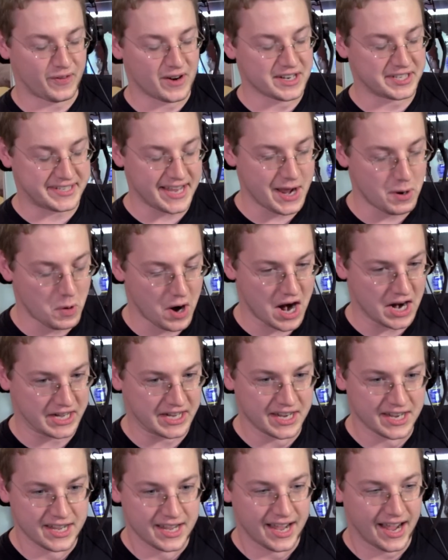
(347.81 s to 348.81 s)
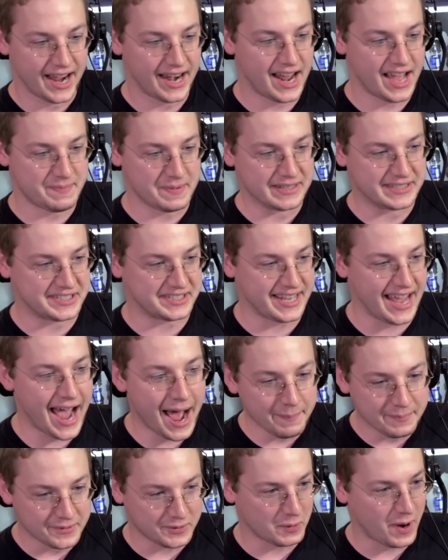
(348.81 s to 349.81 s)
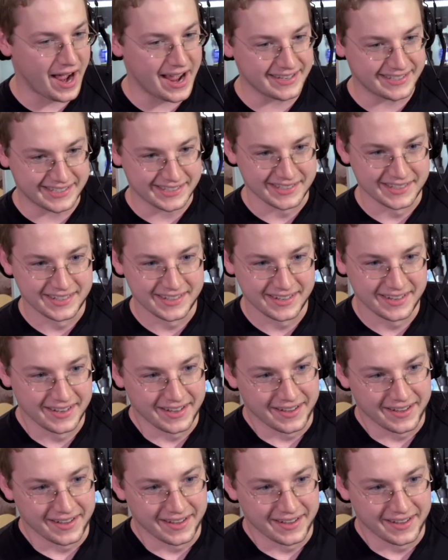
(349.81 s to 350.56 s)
it's my first day at work, and I've been stabbed twice.